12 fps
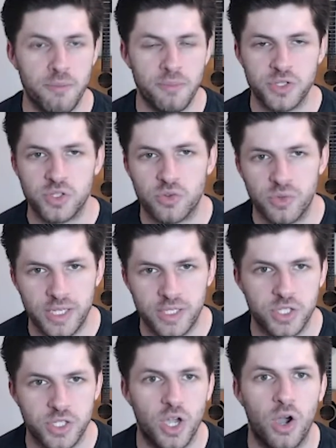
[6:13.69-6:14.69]
the screen
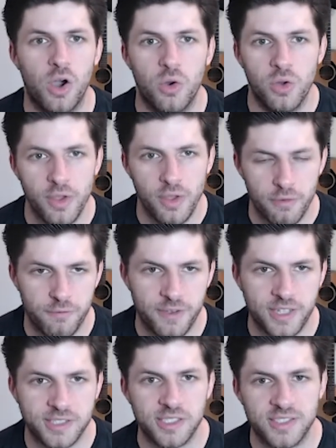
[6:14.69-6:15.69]
to go
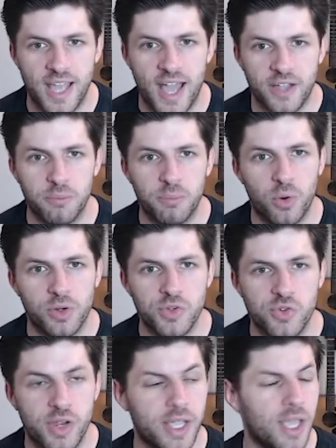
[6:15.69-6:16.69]
fix a snack or pour a
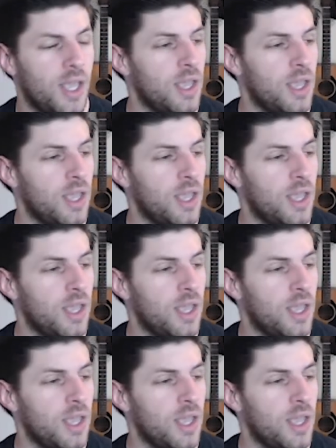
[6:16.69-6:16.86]
drink,